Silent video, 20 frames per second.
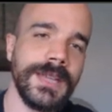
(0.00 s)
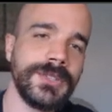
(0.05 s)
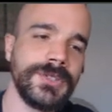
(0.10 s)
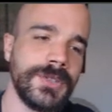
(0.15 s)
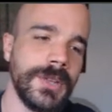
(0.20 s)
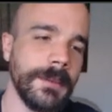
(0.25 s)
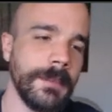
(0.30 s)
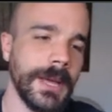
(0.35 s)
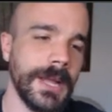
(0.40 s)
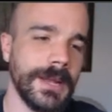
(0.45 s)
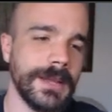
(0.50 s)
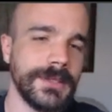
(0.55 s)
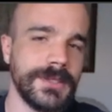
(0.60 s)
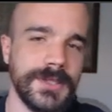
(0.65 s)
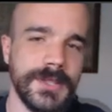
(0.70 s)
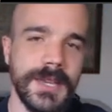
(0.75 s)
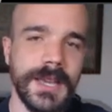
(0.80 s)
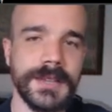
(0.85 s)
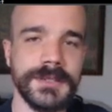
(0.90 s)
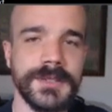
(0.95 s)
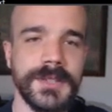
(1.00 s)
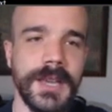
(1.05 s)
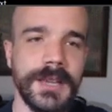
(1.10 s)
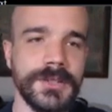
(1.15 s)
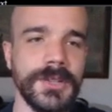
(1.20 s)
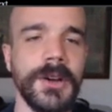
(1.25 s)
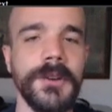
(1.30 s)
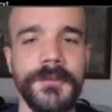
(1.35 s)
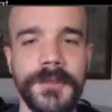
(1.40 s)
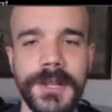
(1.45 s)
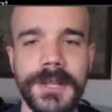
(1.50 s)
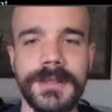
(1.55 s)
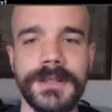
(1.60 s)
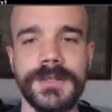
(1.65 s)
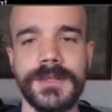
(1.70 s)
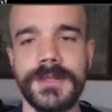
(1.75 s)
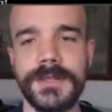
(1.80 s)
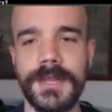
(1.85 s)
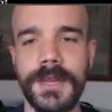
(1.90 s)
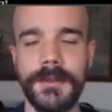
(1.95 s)
HTML and CSS, hopefully
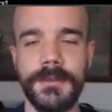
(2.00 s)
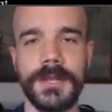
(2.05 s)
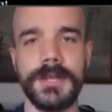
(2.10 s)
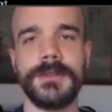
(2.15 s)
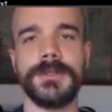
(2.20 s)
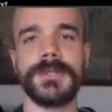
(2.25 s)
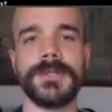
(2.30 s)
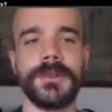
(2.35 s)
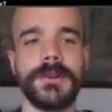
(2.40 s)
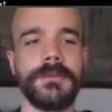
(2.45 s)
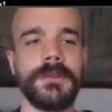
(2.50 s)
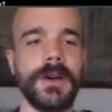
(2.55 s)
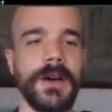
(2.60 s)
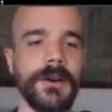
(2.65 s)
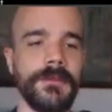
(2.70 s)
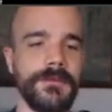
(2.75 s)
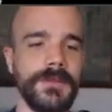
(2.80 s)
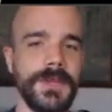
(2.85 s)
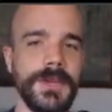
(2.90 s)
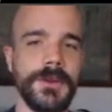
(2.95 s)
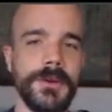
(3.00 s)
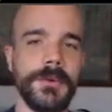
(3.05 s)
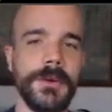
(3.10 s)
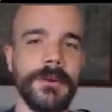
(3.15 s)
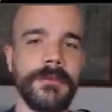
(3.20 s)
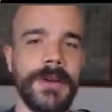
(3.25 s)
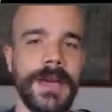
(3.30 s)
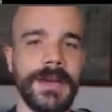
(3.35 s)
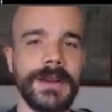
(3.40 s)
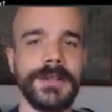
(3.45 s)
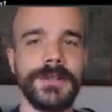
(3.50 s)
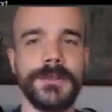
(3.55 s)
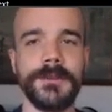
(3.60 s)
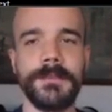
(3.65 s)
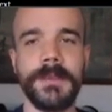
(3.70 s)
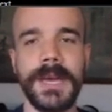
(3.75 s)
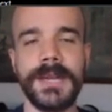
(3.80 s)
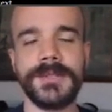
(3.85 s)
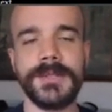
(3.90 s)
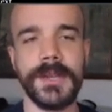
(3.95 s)
this has given you sort of a view of how to
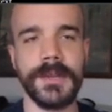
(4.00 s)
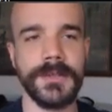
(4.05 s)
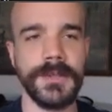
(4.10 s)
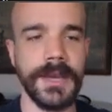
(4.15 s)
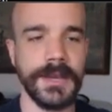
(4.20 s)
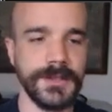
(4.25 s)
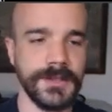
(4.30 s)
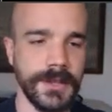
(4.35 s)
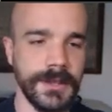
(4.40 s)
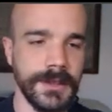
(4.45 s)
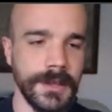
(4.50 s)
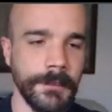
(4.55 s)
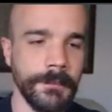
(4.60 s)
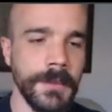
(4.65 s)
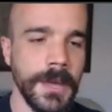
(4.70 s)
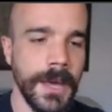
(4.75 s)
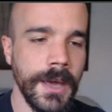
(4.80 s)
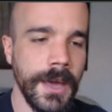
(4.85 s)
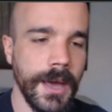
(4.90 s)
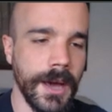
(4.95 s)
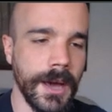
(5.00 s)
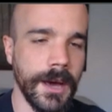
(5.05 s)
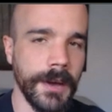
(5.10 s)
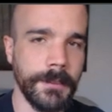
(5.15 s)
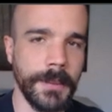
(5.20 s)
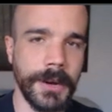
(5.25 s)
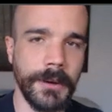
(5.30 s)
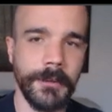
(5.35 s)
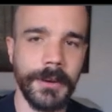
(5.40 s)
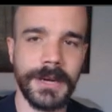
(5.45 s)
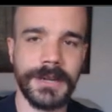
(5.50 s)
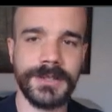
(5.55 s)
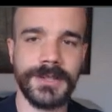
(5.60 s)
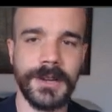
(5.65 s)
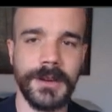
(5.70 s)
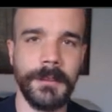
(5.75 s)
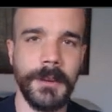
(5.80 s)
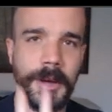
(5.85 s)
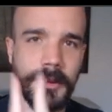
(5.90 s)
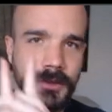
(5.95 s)
do basic things in them. Uh, but I want to
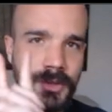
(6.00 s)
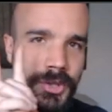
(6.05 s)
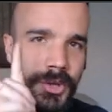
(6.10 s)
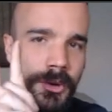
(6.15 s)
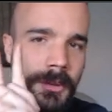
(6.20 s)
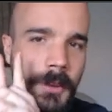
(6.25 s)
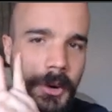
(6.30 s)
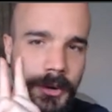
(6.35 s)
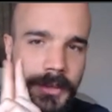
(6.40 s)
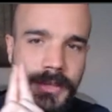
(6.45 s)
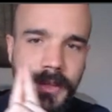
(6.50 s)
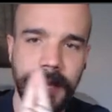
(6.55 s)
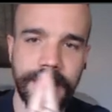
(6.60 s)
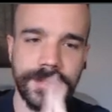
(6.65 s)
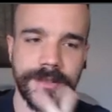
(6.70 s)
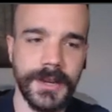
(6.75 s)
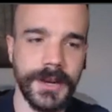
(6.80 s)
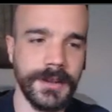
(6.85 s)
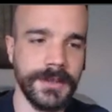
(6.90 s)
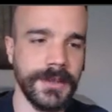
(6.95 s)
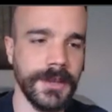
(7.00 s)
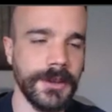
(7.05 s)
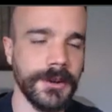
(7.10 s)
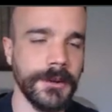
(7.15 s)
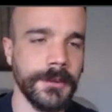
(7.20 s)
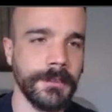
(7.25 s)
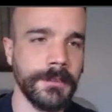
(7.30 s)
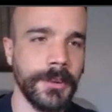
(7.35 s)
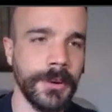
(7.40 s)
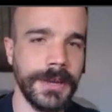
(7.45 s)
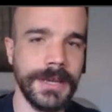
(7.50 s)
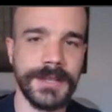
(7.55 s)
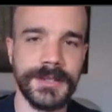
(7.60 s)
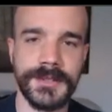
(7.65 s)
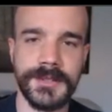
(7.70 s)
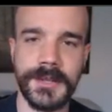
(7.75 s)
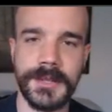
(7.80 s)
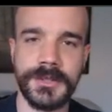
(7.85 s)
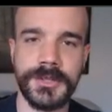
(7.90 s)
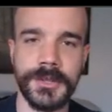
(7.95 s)
talk about two more things that I think are pretty
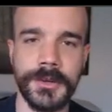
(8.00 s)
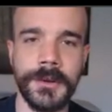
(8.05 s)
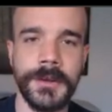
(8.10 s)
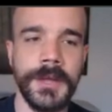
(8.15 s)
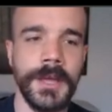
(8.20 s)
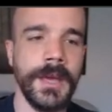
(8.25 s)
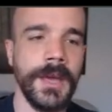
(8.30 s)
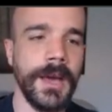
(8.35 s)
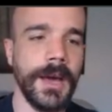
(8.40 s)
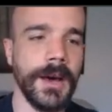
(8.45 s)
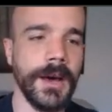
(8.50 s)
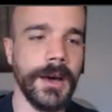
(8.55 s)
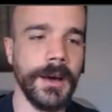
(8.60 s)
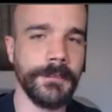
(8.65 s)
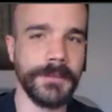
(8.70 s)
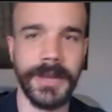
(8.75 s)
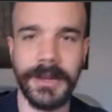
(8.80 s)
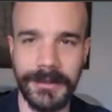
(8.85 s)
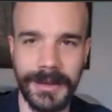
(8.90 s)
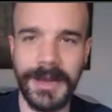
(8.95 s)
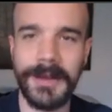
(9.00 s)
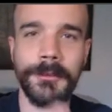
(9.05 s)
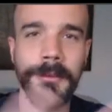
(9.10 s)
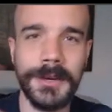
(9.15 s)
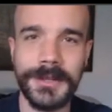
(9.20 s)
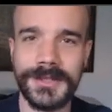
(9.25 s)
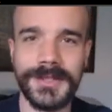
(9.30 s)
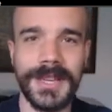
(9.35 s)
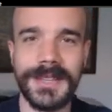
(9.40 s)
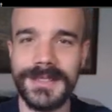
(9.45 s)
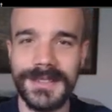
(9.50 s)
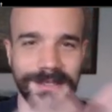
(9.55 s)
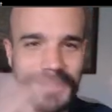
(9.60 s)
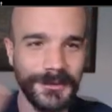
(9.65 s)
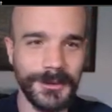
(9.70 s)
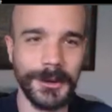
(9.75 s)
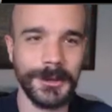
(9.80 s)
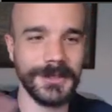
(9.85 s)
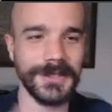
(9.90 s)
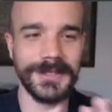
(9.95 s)
essential. Um, now, I will say
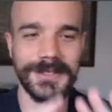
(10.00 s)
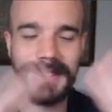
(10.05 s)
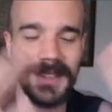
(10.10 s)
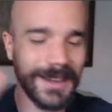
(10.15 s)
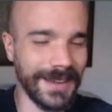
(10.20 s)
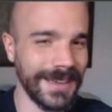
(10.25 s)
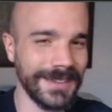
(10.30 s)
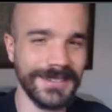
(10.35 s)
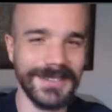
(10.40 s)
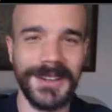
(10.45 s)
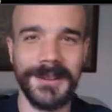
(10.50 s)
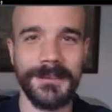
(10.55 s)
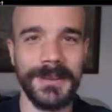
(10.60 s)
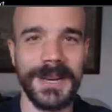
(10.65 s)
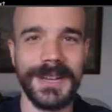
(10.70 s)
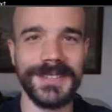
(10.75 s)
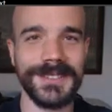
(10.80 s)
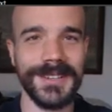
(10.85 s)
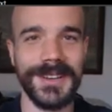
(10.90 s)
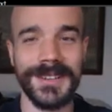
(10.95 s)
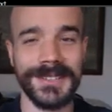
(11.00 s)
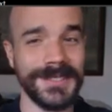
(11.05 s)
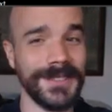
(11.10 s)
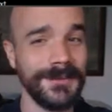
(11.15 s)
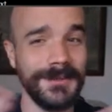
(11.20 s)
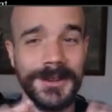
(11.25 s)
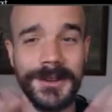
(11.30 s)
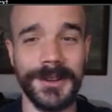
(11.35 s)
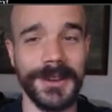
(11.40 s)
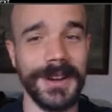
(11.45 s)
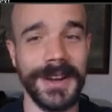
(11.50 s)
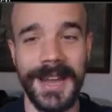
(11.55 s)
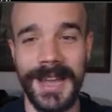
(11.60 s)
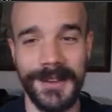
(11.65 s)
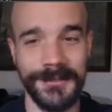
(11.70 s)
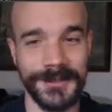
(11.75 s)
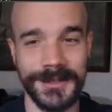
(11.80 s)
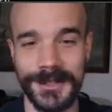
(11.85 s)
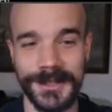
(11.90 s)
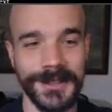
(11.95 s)
this, of course, is not, has not been exhaustive. You're going to
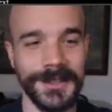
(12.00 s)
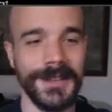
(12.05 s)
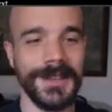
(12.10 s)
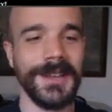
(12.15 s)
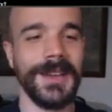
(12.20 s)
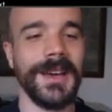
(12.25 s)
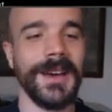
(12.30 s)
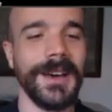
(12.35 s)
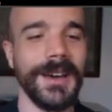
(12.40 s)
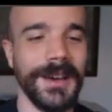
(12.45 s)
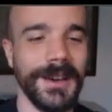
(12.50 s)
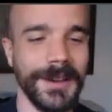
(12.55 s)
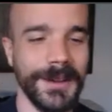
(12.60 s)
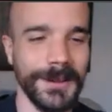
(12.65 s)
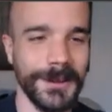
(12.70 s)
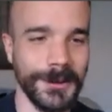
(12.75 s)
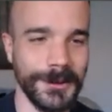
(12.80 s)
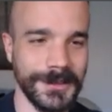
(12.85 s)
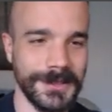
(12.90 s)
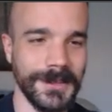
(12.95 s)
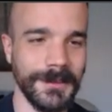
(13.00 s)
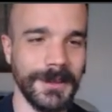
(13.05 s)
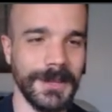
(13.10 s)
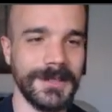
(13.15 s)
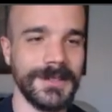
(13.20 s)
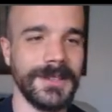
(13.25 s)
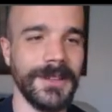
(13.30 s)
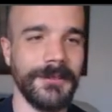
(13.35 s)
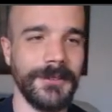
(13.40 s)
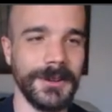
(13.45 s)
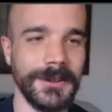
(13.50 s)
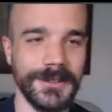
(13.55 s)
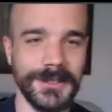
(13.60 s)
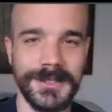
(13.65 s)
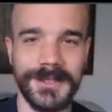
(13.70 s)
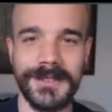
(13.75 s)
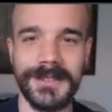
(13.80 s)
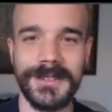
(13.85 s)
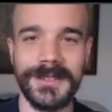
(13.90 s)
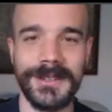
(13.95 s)
have to uh, learn some of this stuff on
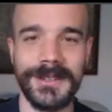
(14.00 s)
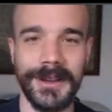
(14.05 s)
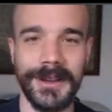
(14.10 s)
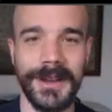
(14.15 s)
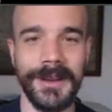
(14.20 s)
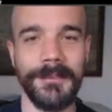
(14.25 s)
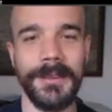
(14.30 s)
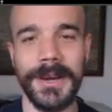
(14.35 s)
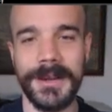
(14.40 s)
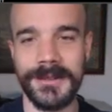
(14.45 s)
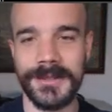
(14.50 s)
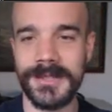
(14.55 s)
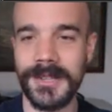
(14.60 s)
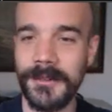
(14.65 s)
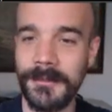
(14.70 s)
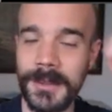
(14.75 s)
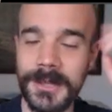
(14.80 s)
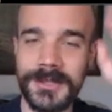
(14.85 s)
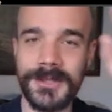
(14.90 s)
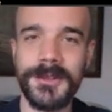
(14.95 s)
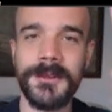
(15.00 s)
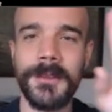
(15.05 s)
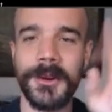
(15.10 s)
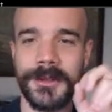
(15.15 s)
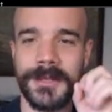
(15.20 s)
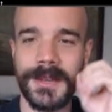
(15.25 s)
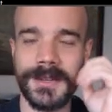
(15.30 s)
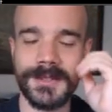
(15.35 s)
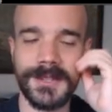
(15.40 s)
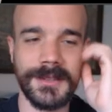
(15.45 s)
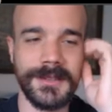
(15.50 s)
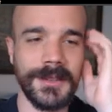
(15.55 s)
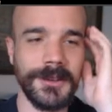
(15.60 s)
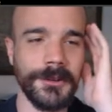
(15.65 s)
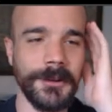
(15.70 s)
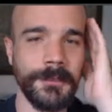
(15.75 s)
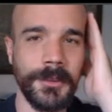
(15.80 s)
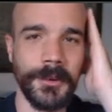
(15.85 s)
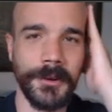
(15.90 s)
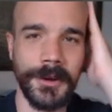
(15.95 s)
your, uh, by yourself. But two more things I
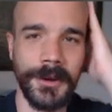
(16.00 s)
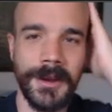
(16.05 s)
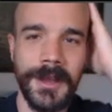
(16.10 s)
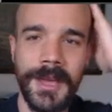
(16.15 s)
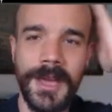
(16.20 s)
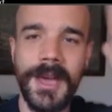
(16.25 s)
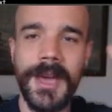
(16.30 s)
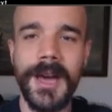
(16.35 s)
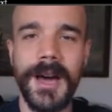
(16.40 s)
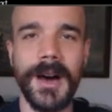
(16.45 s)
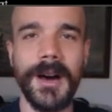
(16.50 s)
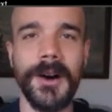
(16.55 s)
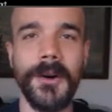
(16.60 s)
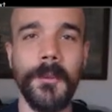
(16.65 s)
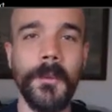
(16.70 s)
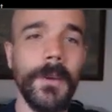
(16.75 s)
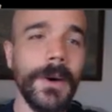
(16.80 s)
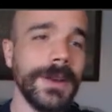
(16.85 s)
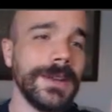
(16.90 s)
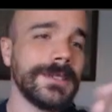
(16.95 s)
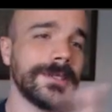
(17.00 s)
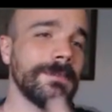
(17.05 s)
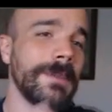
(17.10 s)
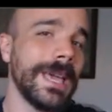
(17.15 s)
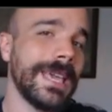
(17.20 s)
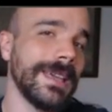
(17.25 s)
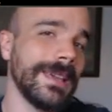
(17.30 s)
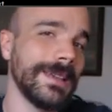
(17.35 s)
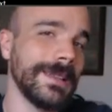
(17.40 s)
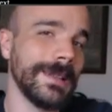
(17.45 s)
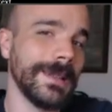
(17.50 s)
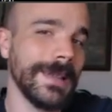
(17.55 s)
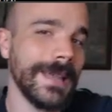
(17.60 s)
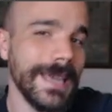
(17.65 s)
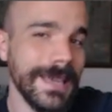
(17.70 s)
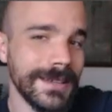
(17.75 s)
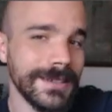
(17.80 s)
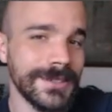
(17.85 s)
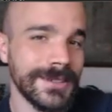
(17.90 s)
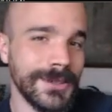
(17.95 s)
think are important. Uh, one is making
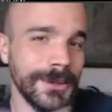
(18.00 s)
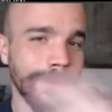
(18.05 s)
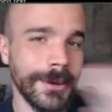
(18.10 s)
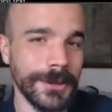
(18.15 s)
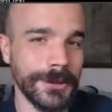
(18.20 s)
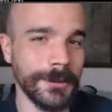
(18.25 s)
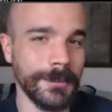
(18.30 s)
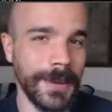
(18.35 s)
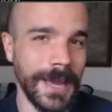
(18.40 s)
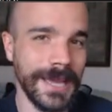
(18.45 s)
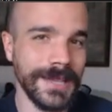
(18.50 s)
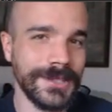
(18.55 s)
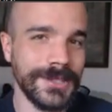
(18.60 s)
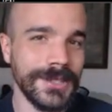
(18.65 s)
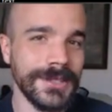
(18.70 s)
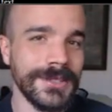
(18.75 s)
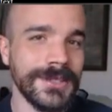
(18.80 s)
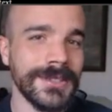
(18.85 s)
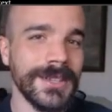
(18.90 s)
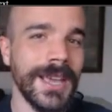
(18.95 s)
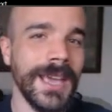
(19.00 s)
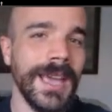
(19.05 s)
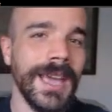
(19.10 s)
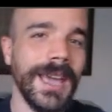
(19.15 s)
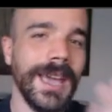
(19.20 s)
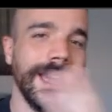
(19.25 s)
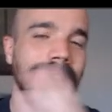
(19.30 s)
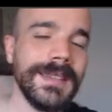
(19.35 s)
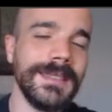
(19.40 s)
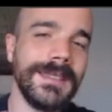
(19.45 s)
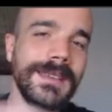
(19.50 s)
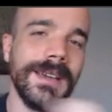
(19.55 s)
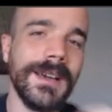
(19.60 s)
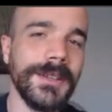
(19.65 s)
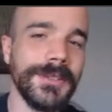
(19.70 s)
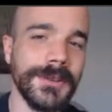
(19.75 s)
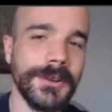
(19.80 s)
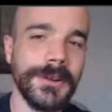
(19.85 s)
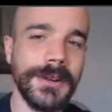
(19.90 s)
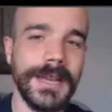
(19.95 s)
links to other pages, and the
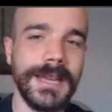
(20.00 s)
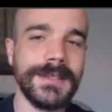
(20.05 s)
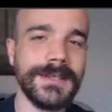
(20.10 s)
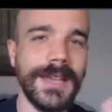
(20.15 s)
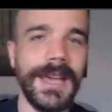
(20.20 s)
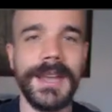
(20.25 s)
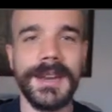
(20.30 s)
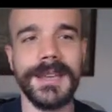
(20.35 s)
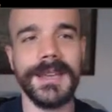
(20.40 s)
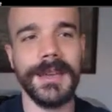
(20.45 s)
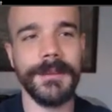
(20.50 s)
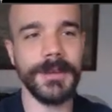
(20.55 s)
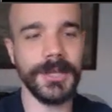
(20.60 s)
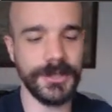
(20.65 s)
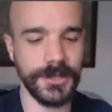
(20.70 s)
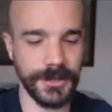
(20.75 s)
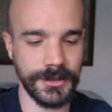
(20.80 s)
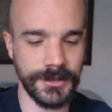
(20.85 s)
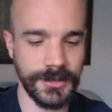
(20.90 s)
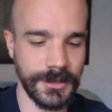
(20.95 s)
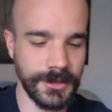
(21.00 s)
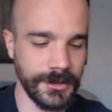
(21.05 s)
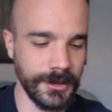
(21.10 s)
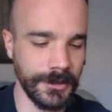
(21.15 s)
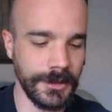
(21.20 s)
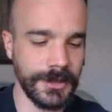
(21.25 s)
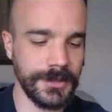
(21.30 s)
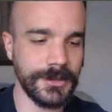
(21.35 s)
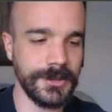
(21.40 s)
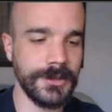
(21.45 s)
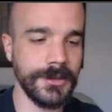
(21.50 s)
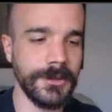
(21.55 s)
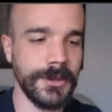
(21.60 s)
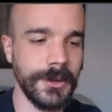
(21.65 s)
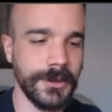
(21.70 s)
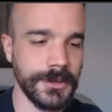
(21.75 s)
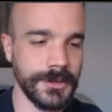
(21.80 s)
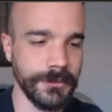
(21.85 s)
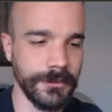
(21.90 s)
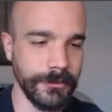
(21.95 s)
other is adding images. So let's do
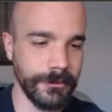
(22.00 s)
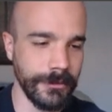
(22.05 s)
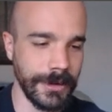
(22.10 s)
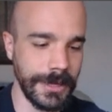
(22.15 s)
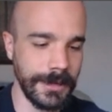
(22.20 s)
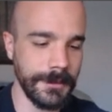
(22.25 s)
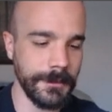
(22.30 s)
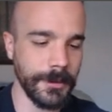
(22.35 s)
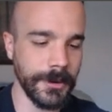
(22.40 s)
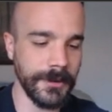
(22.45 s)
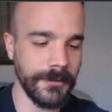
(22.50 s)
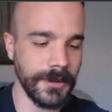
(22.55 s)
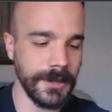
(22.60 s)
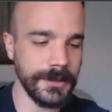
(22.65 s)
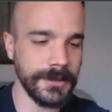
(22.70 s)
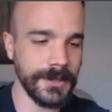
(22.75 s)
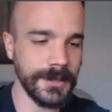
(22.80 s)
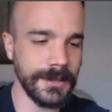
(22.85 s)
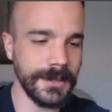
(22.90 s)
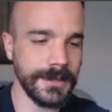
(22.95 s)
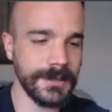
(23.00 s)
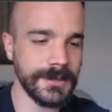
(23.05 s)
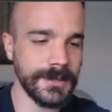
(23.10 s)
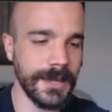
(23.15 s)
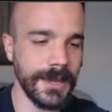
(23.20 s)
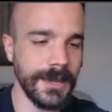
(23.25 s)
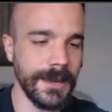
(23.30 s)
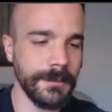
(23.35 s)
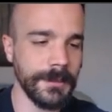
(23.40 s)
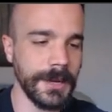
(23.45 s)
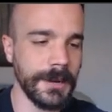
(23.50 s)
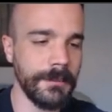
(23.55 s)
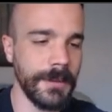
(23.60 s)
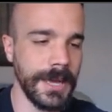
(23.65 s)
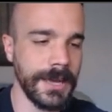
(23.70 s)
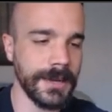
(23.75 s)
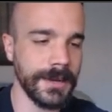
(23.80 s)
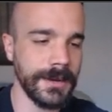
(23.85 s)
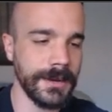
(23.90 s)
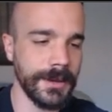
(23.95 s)
those really briefly. Let's say I'm going to
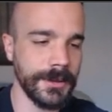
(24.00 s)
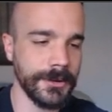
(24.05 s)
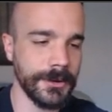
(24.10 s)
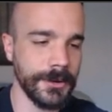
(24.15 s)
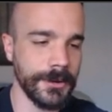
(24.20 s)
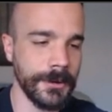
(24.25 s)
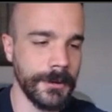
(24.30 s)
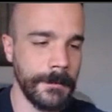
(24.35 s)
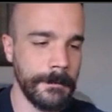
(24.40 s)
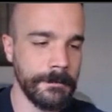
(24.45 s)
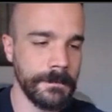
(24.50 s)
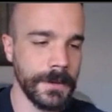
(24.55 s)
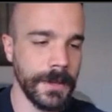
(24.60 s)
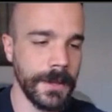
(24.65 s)
make another